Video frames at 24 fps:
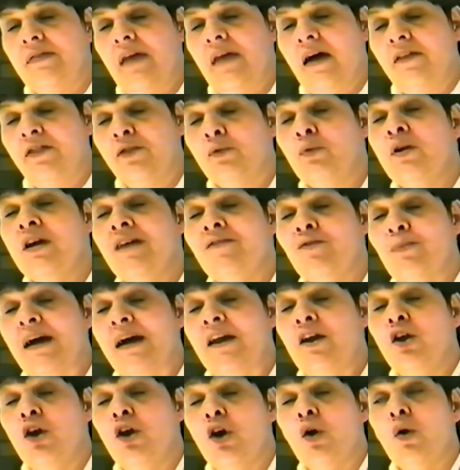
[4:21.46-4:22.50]
3 of them I
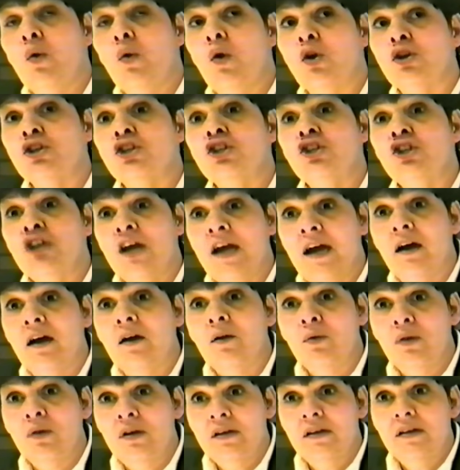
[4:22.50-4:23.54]
know are
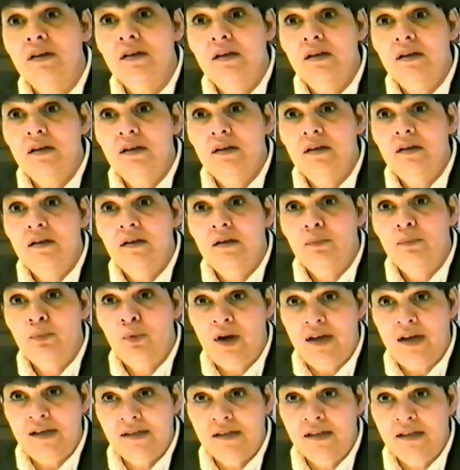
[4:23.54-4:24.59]
shell
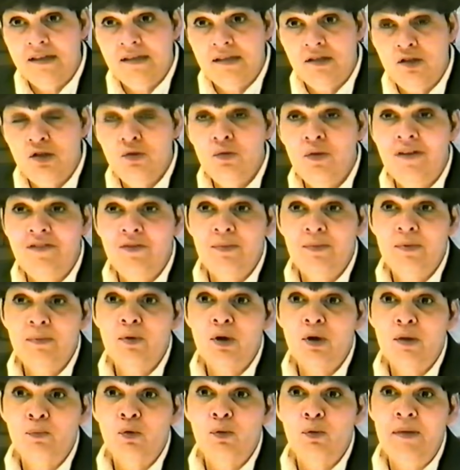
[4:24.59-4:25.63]
bracelets. 2 of them
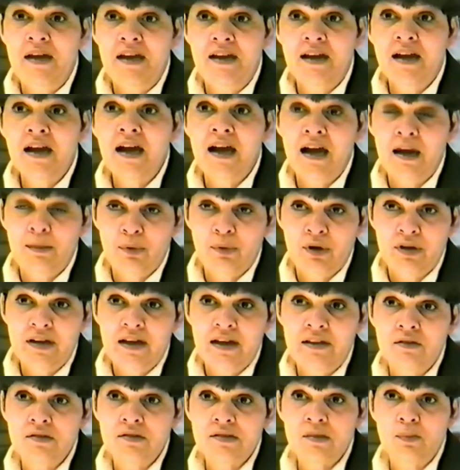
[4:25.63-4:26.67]
were made of copper. Now,
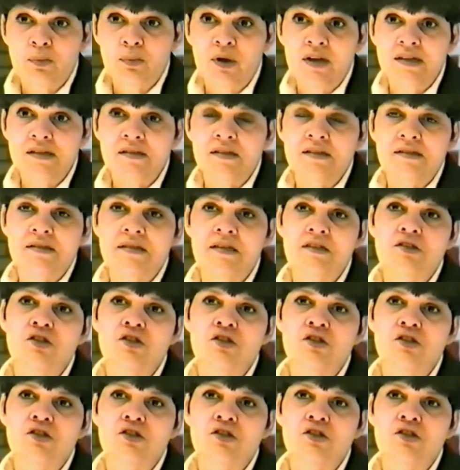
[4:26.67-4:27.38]
those are the bracelets that you...